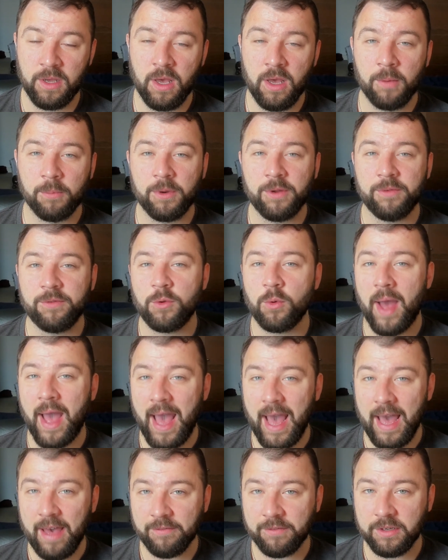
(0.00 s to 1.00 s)
But if you
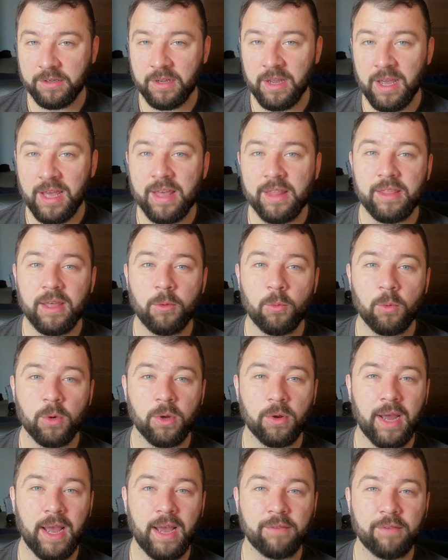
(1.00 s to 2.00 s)
haven't, then we're
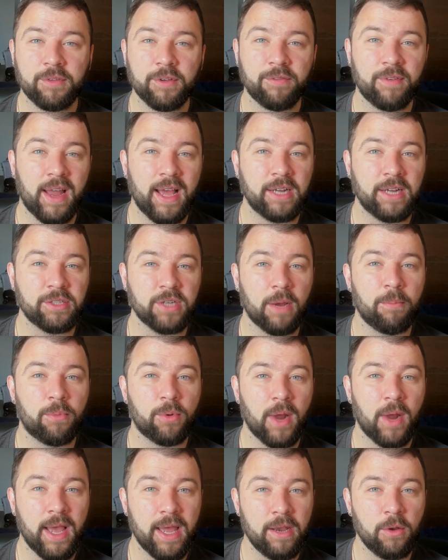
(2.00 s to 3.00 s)
going to have to flash a
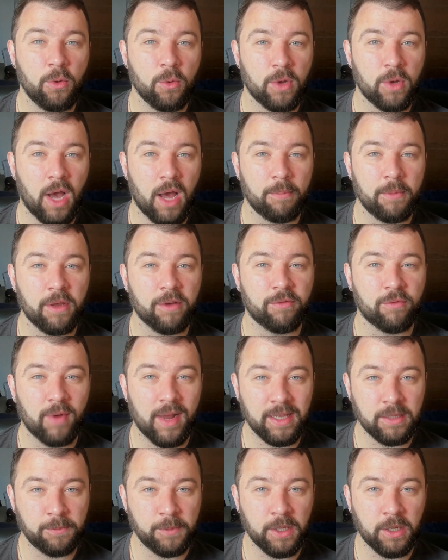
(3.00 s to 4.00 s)
brand new copy of
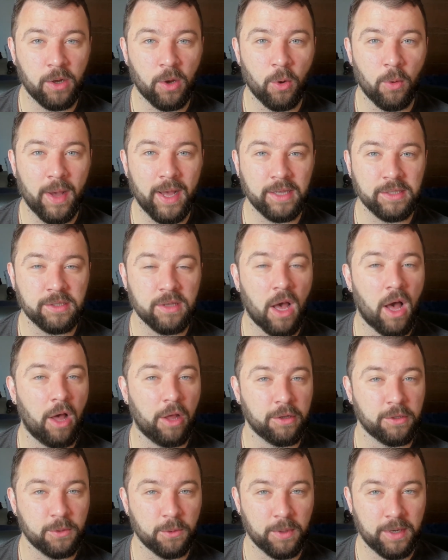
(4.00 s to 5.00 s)
Raspbian O S
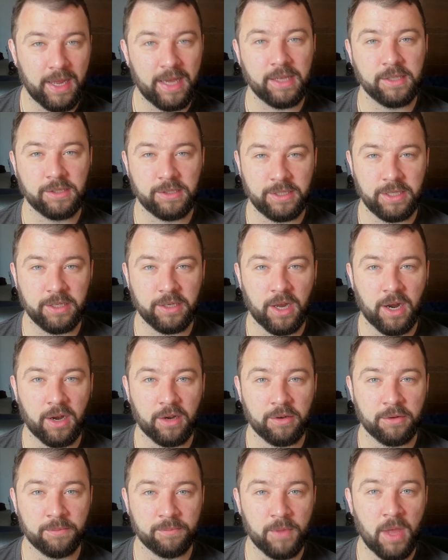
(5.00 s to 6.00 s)
onto an S D
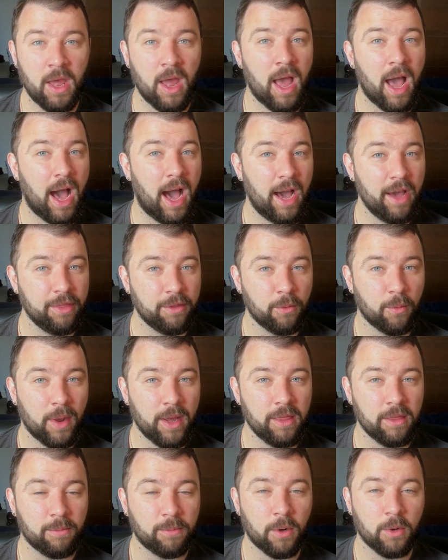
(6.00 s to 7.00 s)
card. Either way,
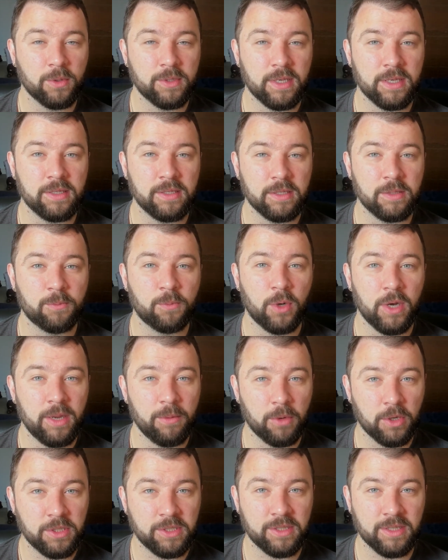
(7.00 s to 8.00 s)
the process is pretty
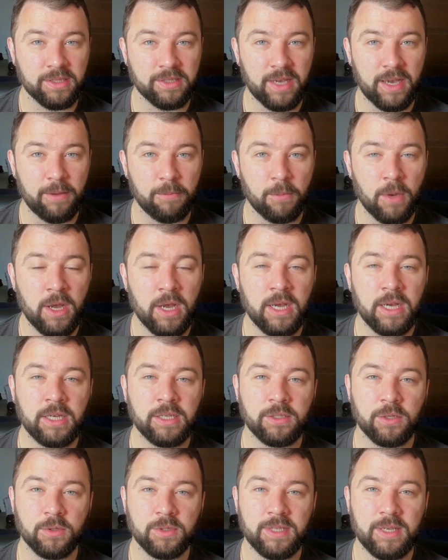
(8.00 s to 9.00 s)
much the same.
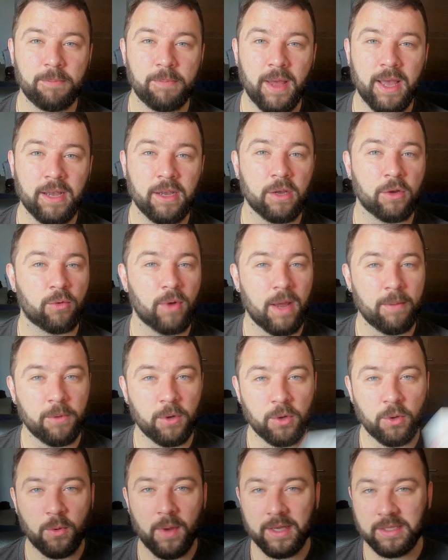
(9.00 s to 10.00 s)
So sit back, grab your
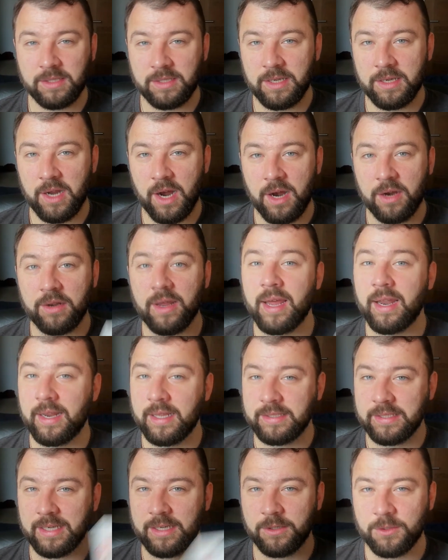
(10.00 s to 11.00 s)
new S D card, and
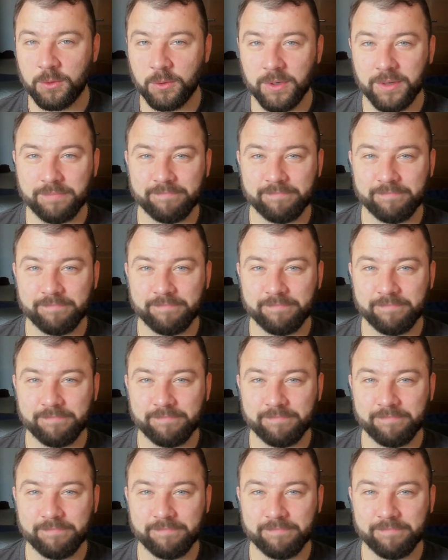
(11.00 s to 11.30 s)
let's get to it.